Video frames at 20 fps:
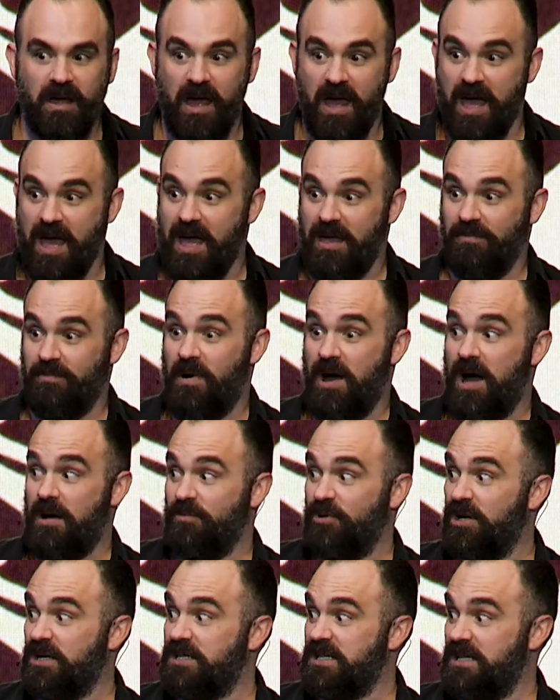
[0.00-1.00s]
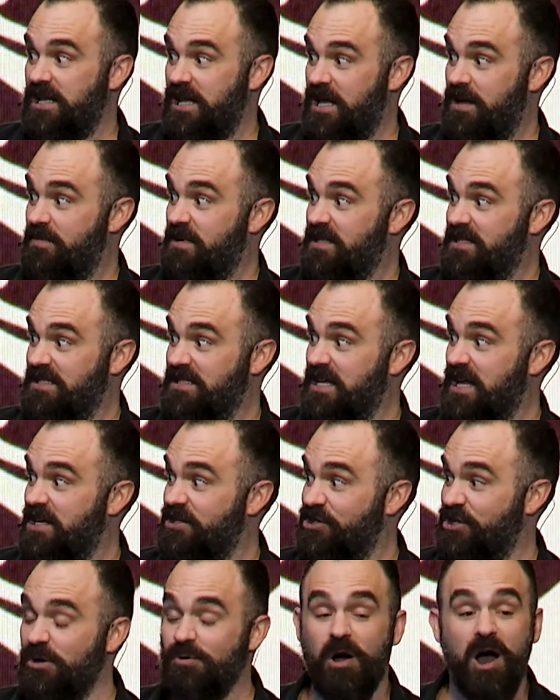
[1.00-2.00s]
And mom looks at him and
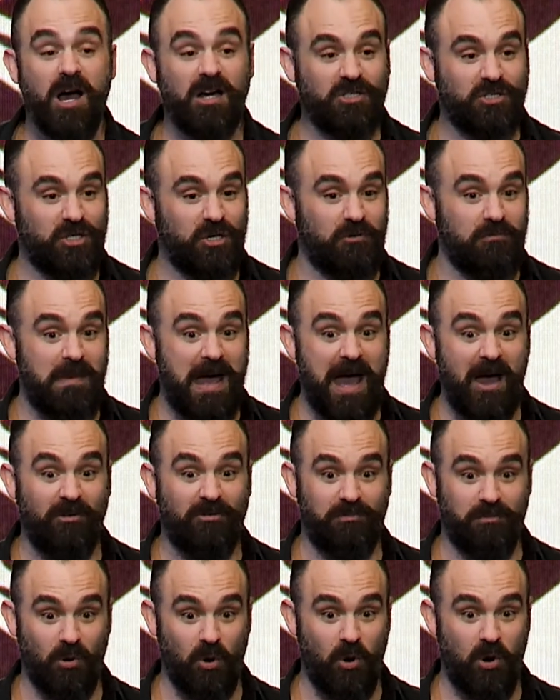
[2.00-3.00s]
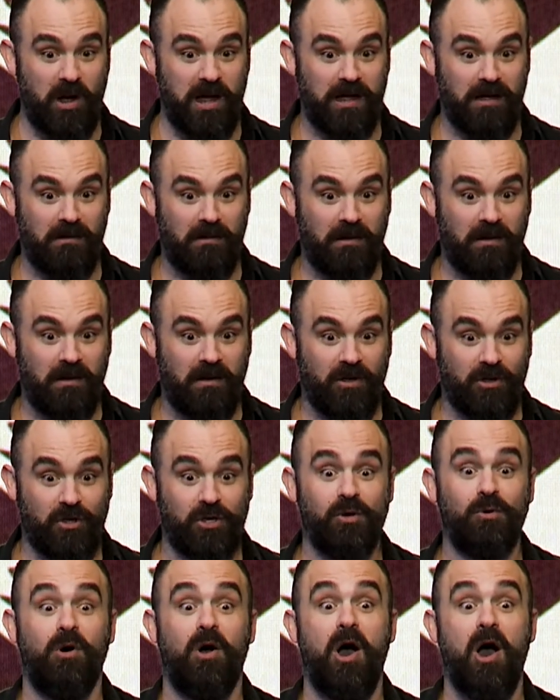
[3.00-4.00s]
says, "You hush your mouth, boy.
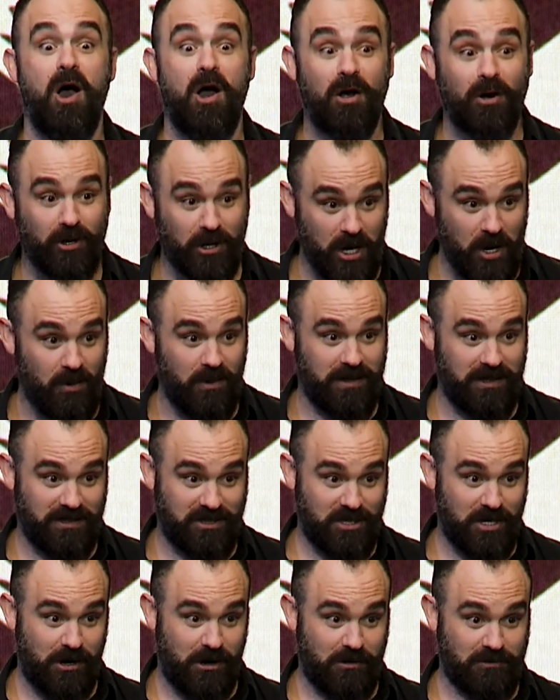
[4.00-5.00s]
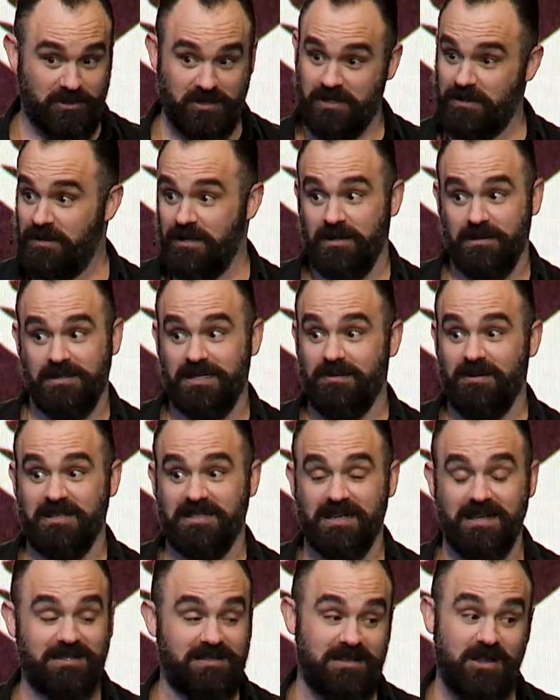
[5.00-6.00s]
You are going to church." Timmy
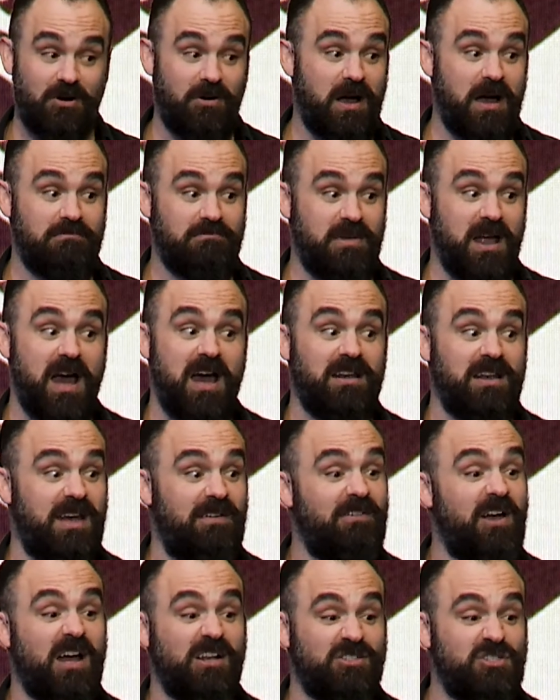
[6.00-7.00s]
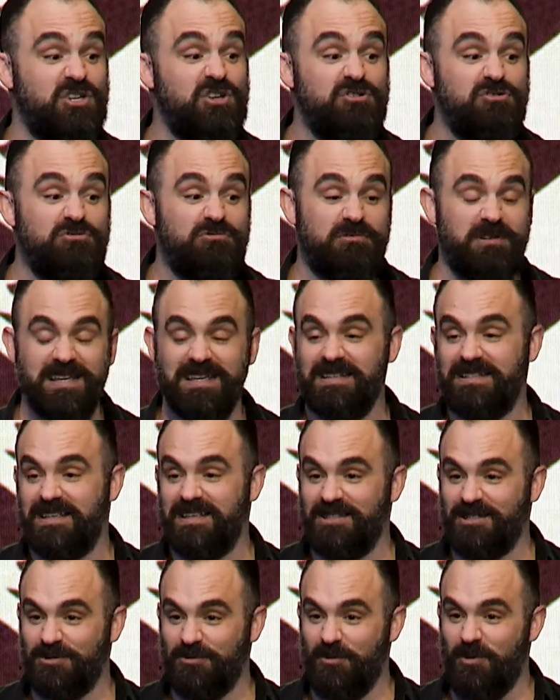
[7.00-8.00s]
says, "No, I'm not, and I've got two
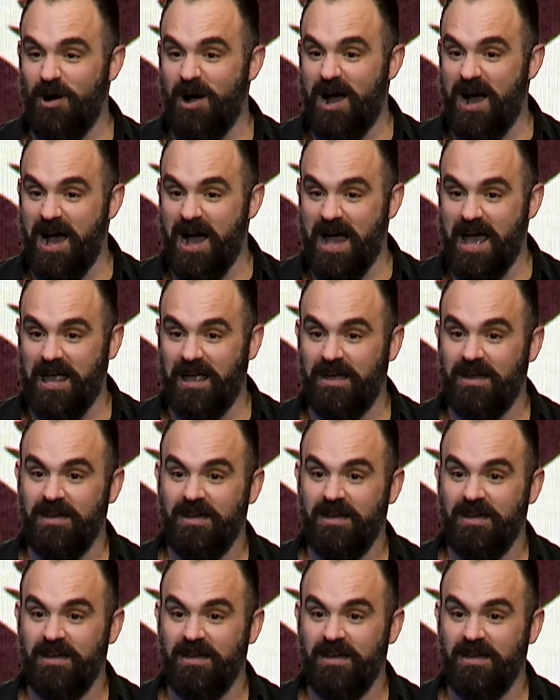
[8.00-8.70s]
reasons why.